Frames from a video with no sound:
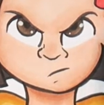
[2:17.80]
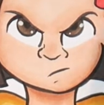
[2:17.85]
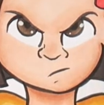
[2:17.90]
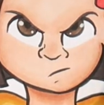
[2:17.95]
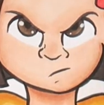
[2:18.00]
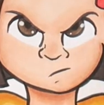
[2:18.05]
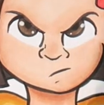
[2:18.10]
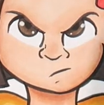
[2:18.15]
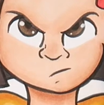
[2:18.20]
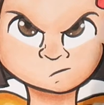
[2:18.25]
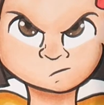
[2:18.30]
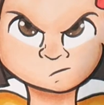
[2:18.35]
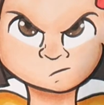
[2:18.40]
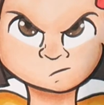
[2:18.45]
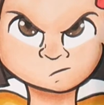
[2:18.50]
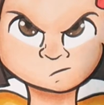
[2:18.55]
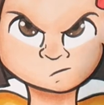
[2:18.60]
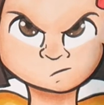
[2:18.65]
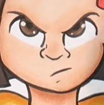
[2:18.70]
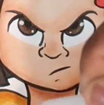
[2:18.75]

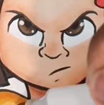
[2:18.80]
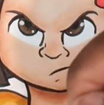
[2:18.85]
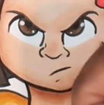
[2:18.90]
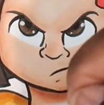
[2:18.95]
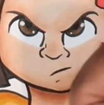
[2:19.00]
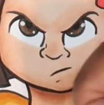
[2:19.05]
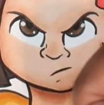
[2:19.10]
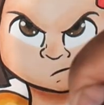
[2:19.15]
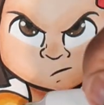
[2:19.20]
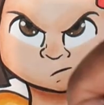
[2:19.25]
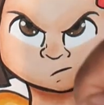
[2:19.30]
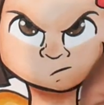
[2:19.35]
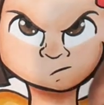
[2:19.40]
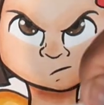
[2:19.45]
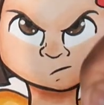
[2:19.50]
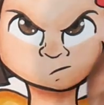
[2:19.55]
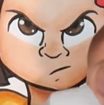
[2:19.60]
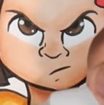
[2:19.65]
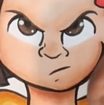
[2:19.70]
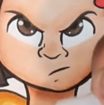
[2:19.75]

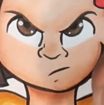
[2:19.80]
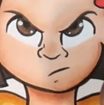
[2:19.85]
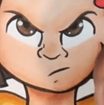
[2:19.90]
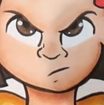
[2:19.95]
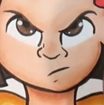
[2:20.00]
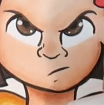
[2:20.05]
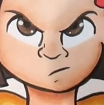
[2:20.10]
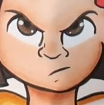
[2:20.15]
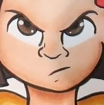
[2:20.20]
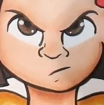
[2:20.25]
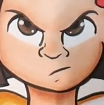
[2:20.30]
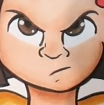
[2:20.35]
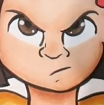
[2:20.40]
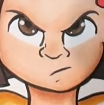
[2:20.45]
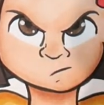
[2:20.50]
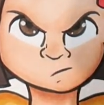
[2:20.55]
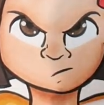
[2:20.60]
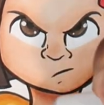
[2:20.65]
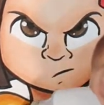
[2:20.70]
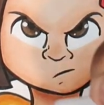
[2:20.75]

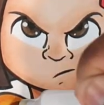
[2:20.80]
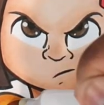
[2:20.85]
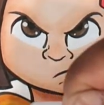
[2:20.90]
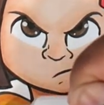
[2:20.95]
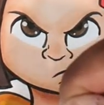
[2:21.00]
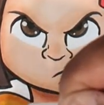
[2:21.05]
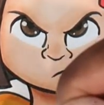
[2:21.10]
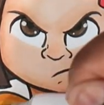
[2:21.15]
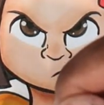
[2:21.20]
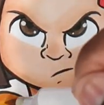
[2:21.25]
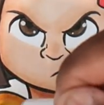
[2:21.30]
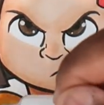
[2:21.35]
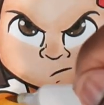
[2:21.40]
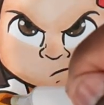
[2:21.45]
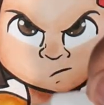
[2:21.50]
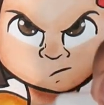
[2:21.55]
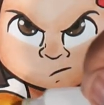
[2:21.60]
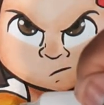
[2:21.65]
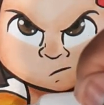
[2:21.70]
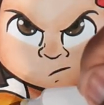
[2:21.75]

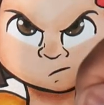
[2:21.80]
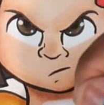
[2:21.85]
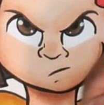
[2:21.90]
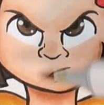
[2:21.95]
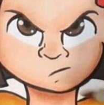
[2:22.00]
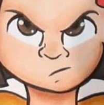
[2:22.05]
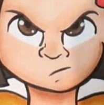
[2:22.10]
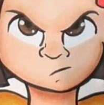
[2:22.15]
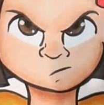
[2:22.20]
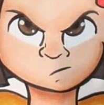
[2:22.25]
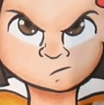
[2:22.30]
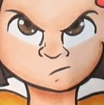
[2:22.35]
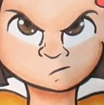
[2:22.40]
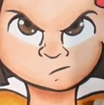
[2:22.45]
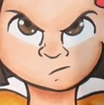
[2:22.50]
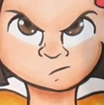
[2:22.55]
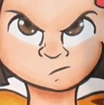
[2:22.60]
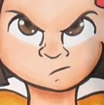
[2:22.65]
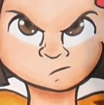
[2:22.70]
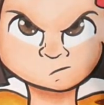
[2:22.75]

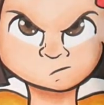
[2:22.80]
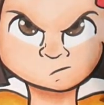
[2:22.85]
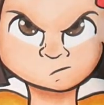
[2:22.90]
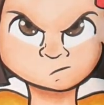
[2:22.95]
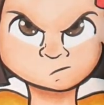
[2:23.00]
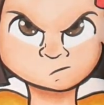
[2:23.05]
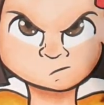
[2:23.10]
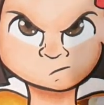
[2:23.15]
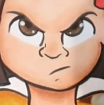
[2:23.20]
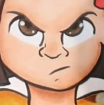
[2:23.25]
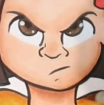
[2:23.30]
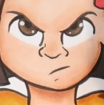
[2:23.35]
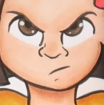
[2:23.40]
No one is speaking in this clip.